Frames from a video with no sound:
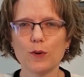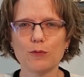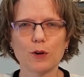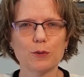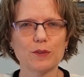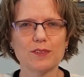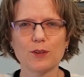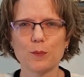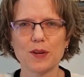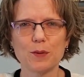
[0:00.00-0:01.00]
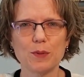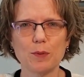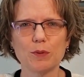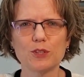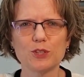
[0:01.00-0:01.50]
We've worked with so many
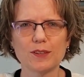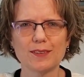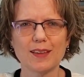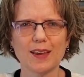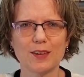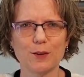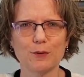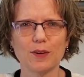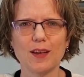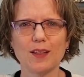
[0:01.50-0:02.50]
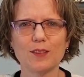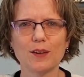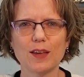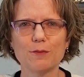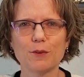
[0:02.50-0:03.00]
people just like you,
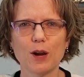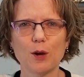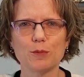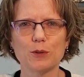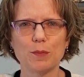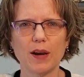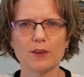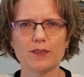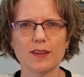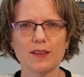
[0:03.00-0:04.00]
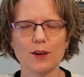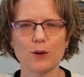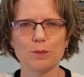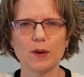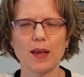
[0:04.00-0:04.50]
looking for help to buy or sell a
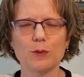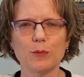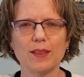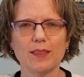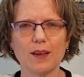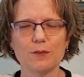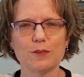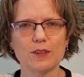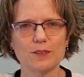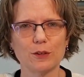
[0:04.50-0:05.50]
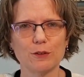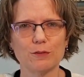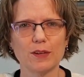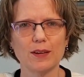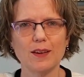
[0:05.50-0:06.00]
home, and we love to
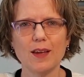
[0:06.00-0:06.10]
serve.